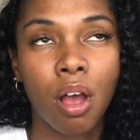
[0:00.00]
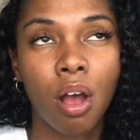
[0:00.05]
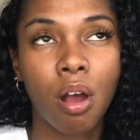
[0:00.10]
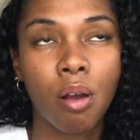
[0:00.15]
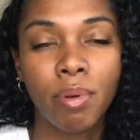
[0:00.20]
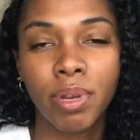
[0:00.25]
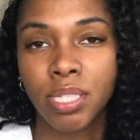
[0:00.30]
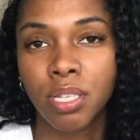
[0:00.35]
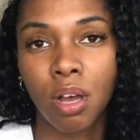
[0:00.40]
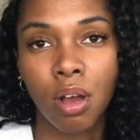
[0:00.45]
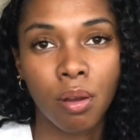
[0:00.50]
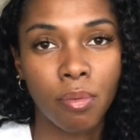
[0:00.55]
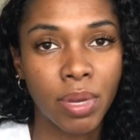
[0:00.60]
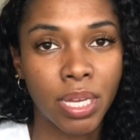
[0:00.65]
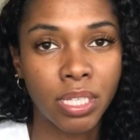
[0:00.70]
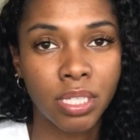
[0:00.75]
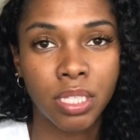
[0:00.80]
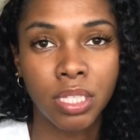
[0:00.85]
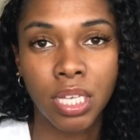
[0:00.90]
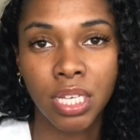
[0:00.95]
Always,
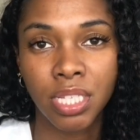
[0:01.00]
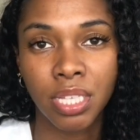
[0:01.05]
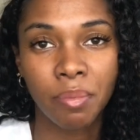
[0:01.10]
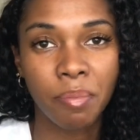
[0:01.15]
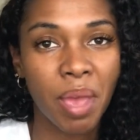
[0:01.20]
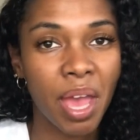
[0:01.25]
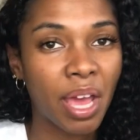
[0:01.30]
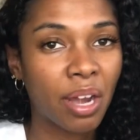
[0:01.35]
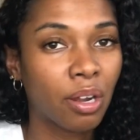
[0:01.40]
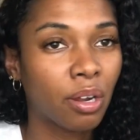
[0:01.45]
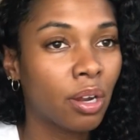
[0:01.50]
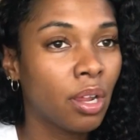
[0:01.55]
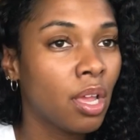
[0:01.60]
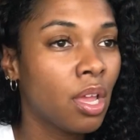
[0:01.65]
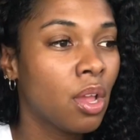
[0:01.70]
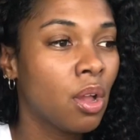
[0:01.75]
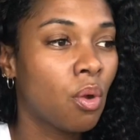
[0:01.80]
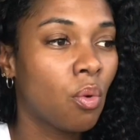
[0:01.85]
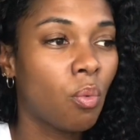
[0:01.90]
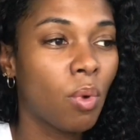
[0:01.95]
always doesn't matter
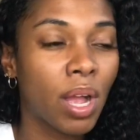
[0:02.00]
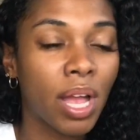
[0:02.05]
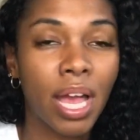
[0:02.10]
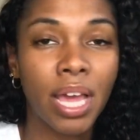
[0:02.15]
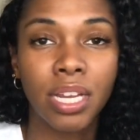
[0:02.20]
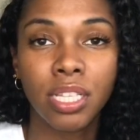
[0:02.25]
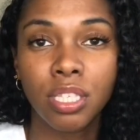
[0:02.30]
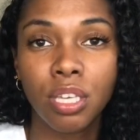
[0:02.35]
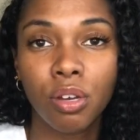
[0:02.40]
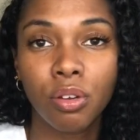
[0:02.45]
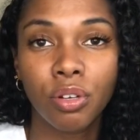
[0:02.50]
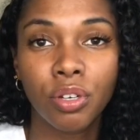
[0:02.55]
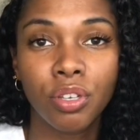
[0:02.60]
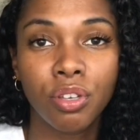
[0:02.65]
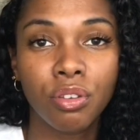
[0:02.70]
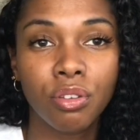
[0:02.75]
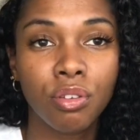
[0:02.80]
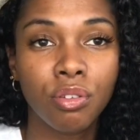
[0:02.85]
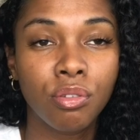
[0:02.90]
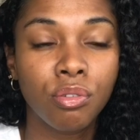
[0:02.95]
what kind of toner you
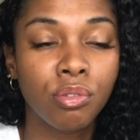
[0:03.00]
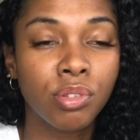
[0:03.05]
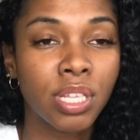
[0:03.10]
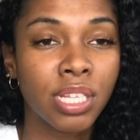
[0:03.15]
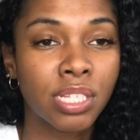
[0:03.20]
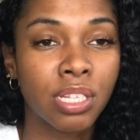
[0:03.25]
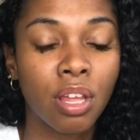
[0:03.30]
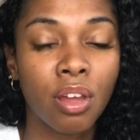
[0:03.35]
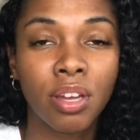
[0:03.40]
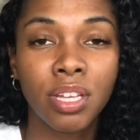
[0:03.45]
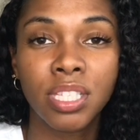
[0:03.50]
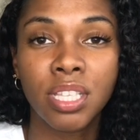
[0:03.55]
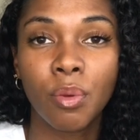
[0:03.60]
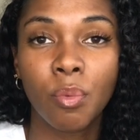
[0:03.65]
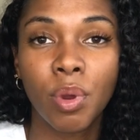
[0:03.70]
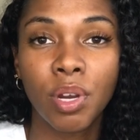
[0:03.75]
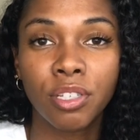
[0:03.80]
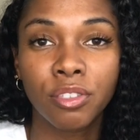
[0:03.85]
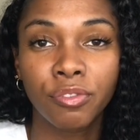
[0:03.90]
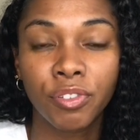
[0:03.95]
use, as long as it
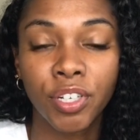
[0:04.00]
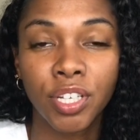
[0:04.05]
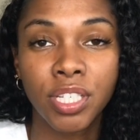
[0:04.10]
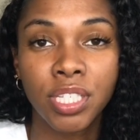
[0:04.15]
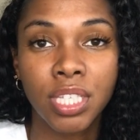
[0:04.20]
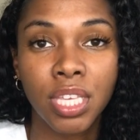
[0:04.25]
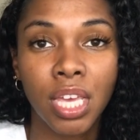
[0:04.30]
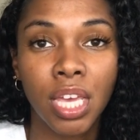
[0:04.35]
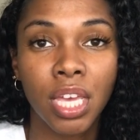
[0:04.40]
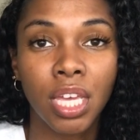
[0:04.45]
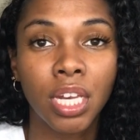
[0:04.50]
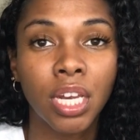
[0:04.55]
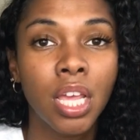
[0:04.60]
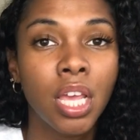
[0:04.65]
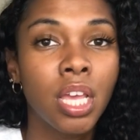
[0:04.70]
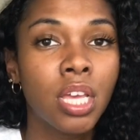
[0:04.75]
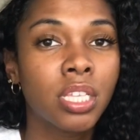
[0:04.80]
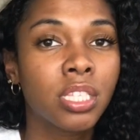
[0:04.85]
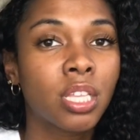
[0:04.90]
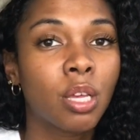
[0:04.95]
works for your skin.
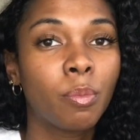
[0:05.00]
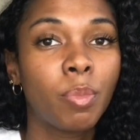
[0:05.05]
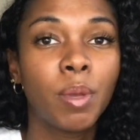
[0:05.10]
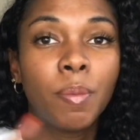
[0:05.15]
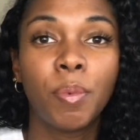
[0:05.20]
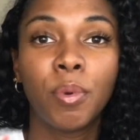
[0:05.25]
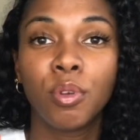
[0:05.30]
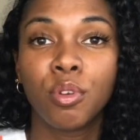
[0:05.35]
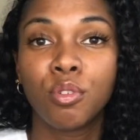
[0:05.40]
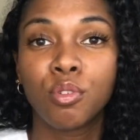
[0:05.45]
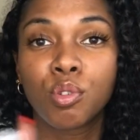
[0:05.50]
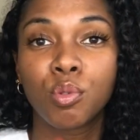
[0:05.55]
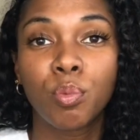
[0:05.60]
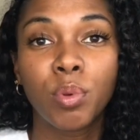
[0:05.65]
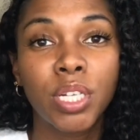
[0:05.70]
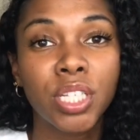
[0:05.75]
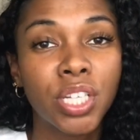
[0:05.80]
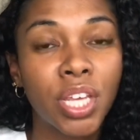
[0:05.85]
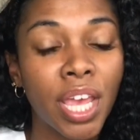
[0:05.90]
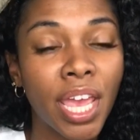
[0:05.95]
Some people use
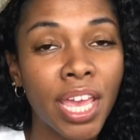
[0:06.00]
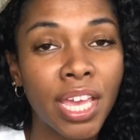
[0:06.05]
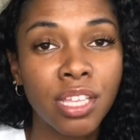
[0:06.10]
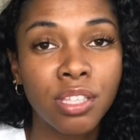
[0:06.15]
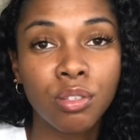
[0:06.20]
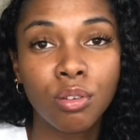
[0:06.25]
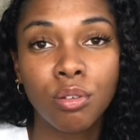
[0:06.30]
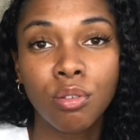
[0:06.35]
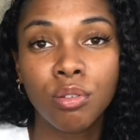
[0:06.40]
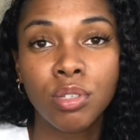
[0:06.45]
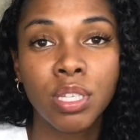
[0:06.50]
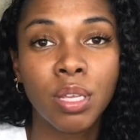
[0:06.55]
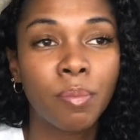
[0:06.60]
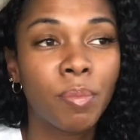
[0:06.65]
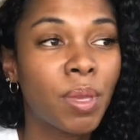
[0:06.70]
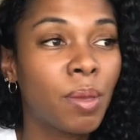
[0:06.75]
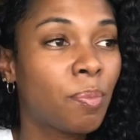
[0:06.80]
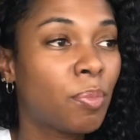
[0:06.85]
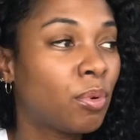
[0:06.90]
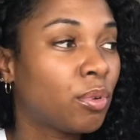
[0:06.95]
witch hazel. Some
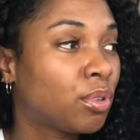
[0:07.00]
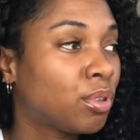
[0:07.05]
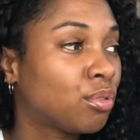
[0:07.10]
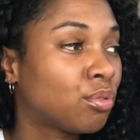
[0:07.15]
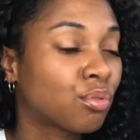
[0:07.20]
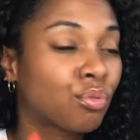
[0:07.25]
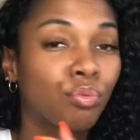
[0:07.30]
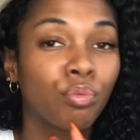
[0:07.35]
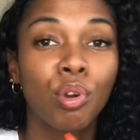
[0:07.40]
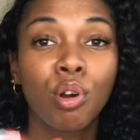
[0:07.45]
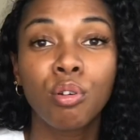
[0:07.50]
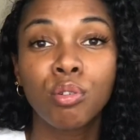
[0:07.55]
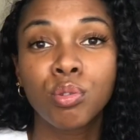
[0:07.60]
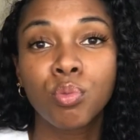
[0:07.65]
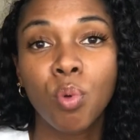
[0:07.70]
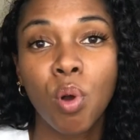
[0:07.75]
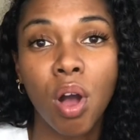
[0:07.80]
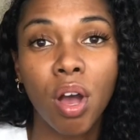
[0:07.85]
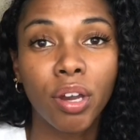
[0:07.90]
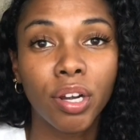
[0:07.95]
people use rose
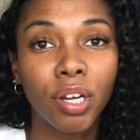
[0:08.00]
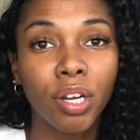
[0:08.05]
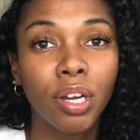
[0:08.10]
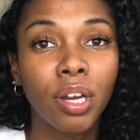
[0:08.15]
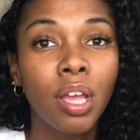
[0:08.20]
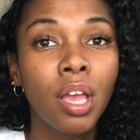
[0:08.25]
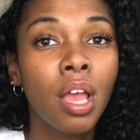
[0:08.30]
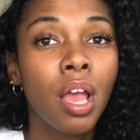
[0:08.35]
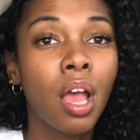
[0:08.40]
water.